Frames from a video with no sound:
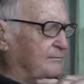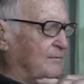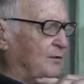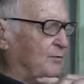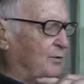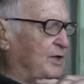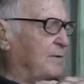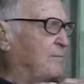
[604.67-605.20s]

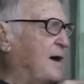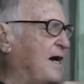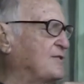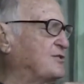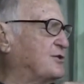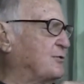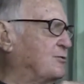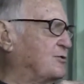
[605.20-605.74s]
when the
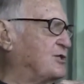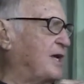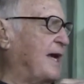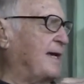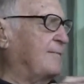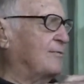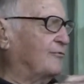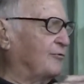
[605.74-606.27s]
monsoons
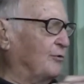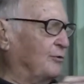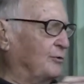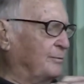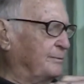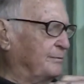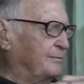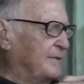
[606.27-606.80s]
came
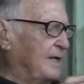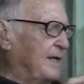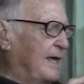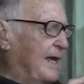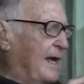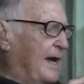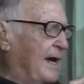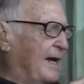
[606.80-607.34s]
through,
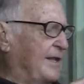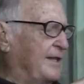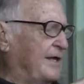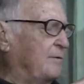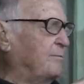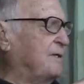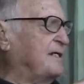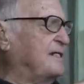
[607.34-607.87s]

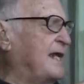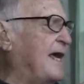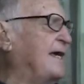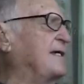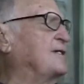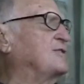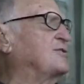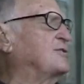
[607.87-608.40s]
there'd be
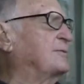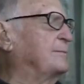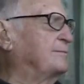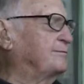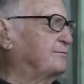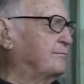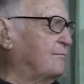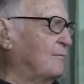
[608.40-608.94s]
days
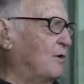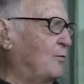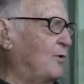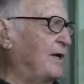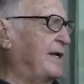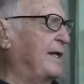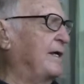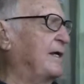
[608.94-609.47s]

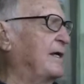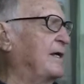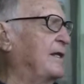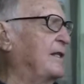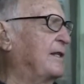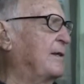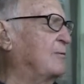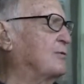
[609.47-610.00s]
when
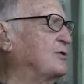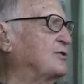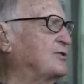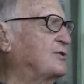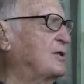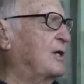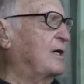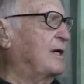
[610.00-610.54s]
there
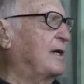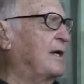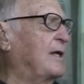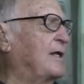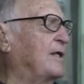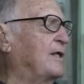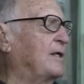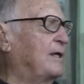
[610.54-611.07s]
was,
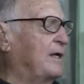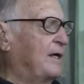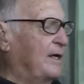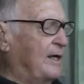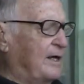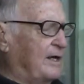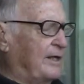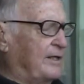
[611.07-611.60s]

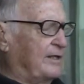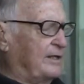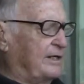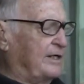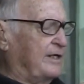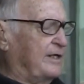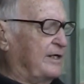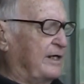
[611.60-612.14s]

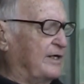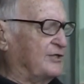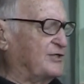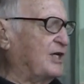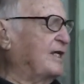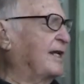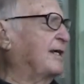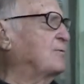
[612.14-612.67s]
the
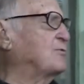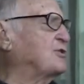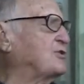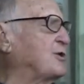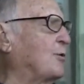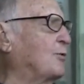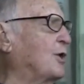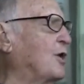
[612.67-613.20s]
ceiling was
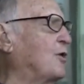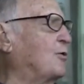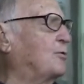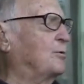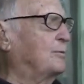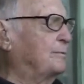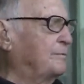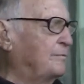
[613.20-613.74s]
so
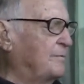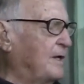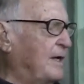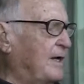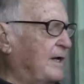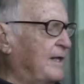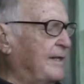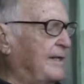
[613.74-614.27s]
low
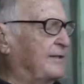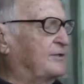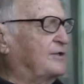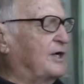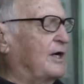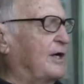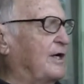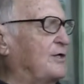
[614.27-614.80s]

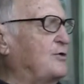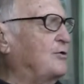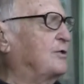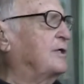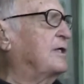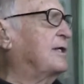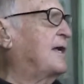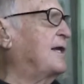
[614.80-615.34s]
that you
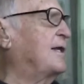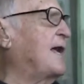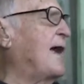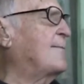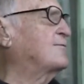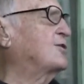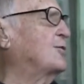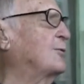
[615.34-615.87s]
could get
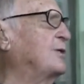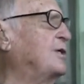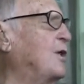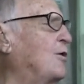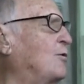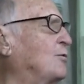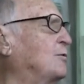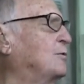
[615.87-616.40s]
absolutely
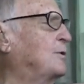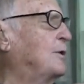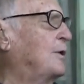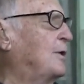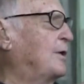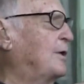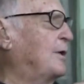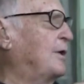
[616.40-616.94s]
no
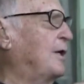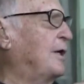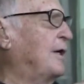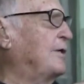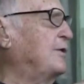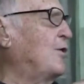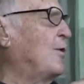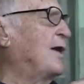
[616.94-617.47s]

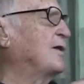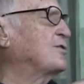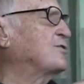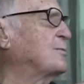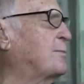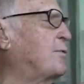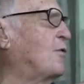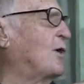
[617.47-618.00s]
air
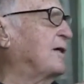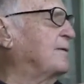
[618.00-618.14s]
support.